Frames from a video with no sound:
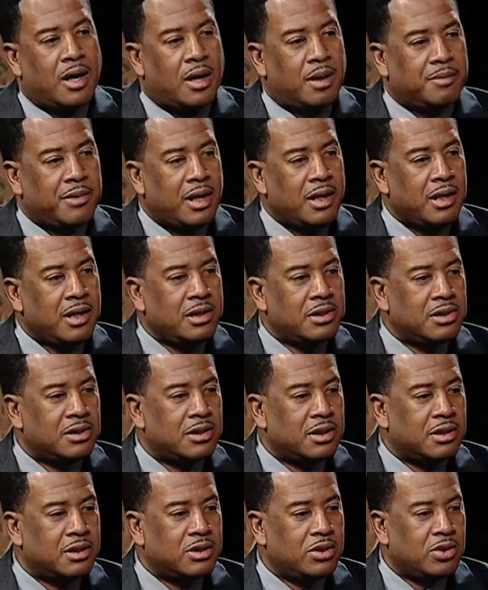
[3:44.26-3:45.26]
That leads us
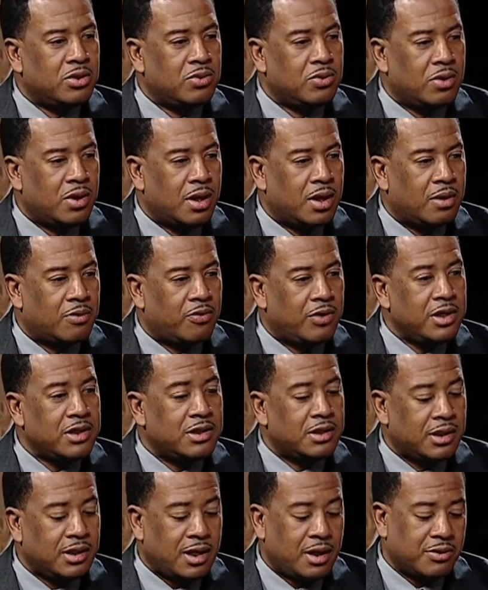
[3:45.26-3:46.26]
into,
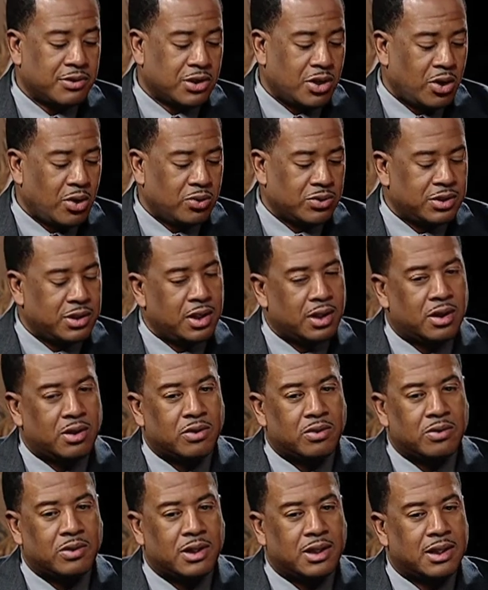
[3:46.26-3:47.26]
recently there was a
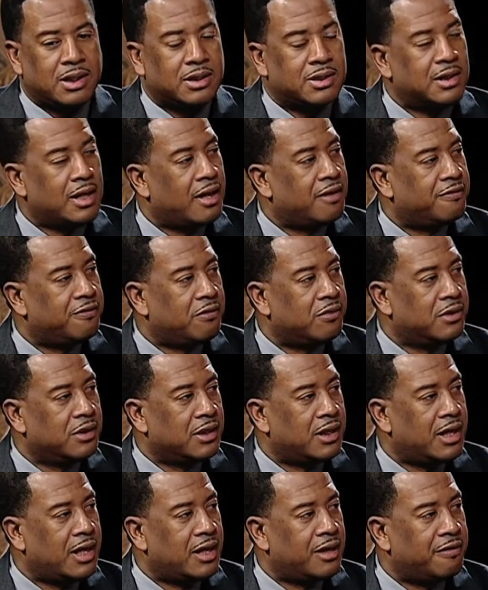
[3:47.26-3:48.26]
hotel in South Fulton
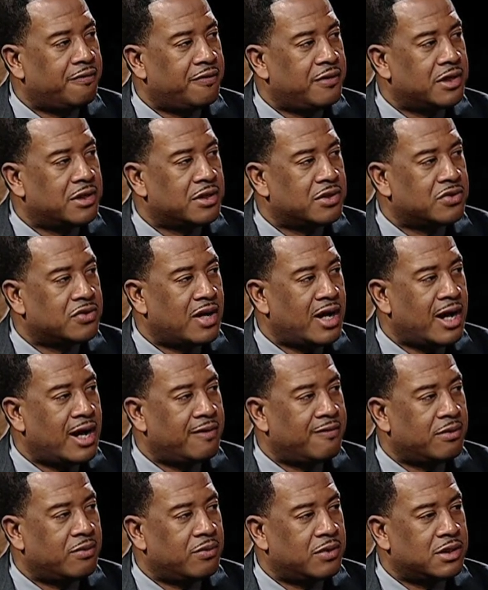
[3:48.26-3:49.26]
County, Frederick
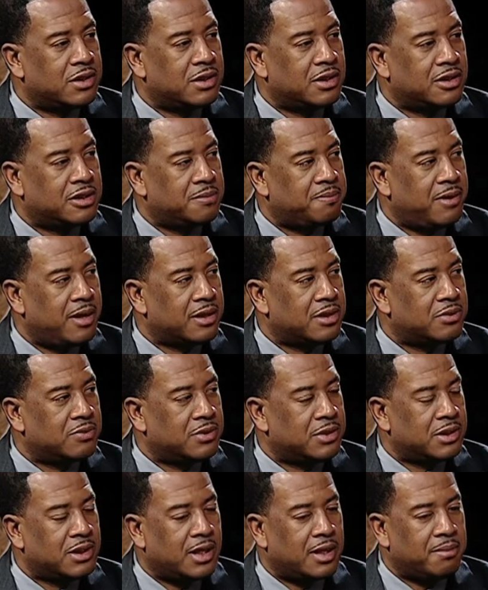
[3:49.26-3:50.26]
Drive, in which an inspection
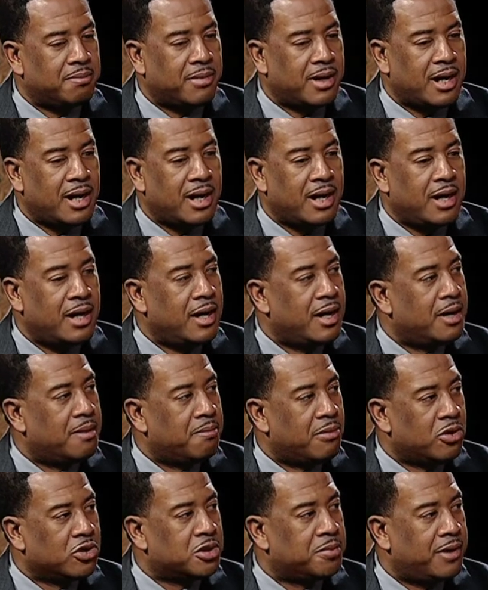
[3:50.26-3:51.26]
was done by
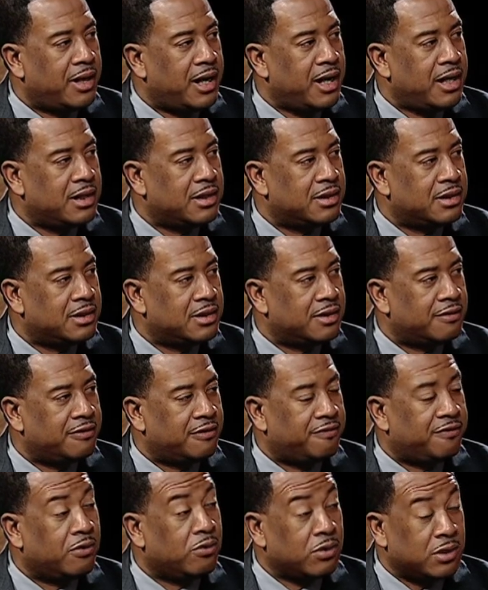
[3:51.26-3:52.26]
multiple agencies of
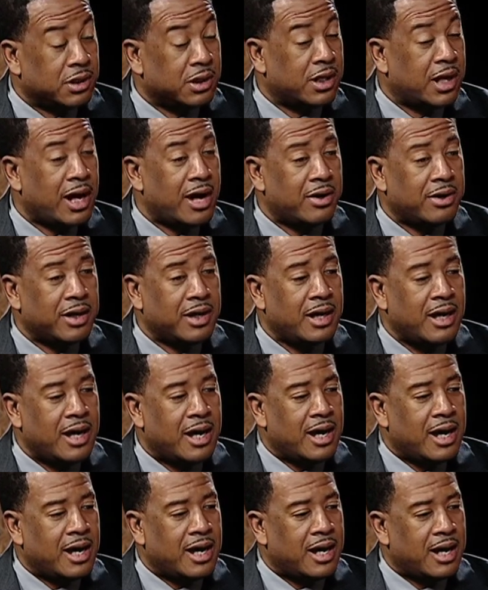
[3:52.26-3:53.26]
Fulton County.
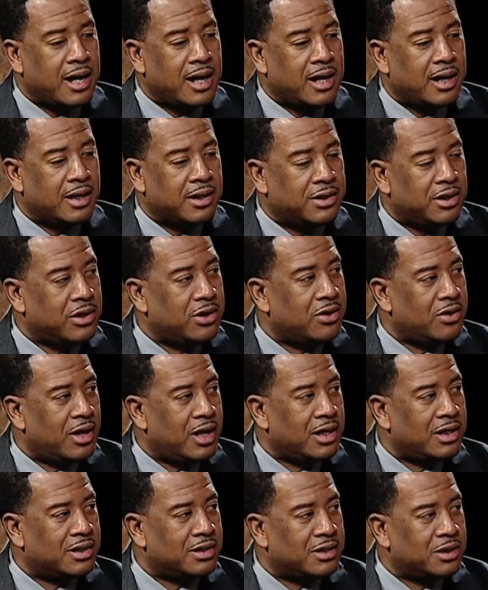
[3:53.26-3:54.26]
And I think your
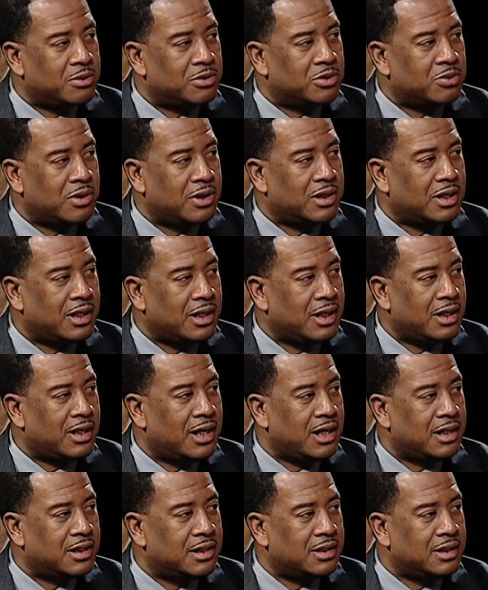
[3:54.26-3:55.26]
agency was one of the lead
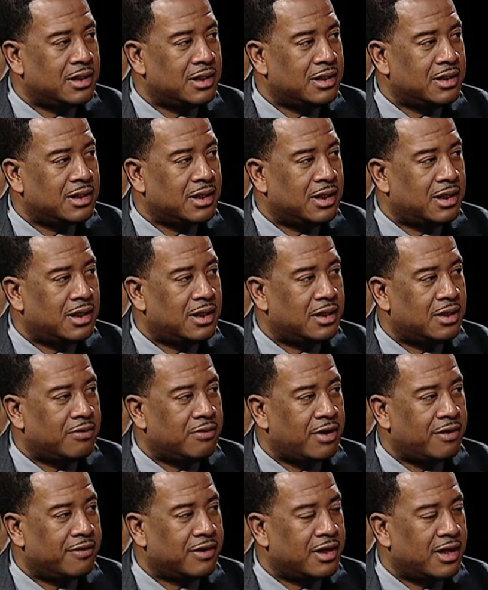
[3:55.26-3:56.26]
agencies in the
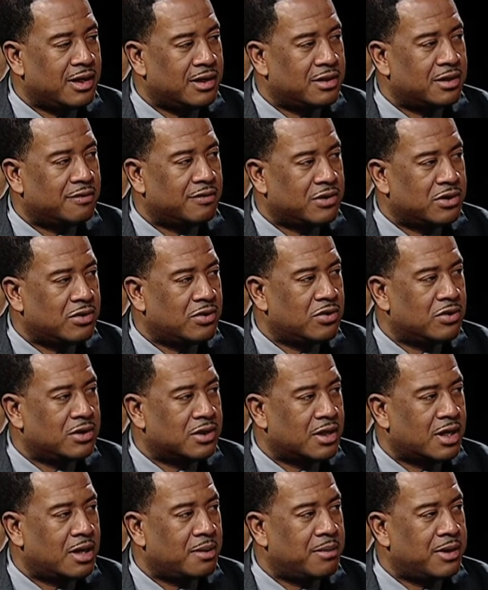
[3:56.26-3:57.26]
revocation of a tourist
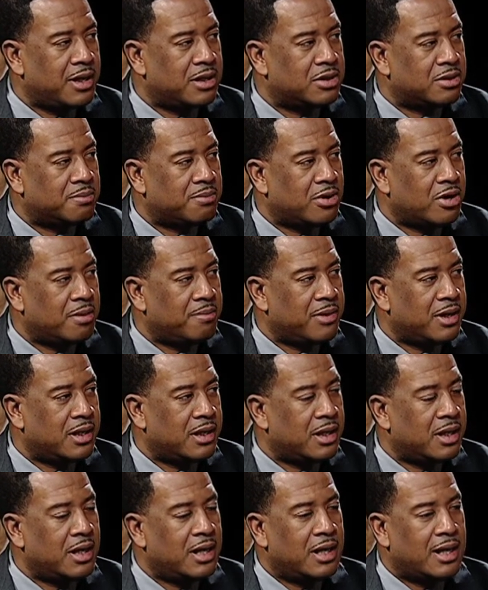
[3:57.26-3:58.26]
accommodation permit
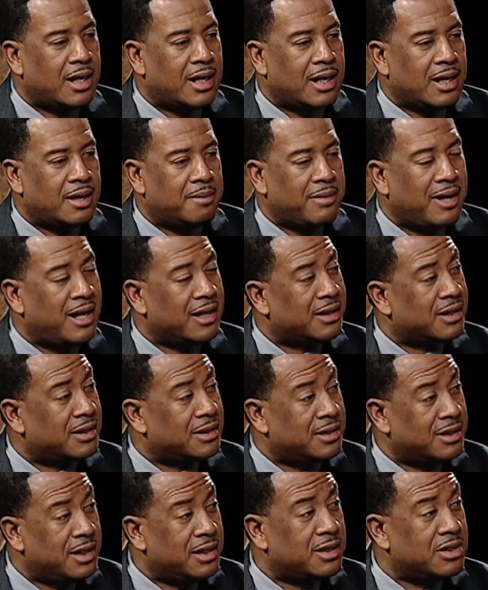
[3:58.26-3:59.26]
at the
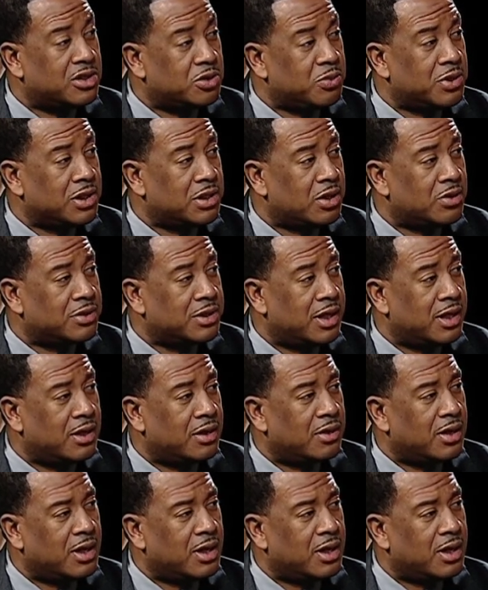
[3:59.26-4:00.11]
Extended Suites Hotel.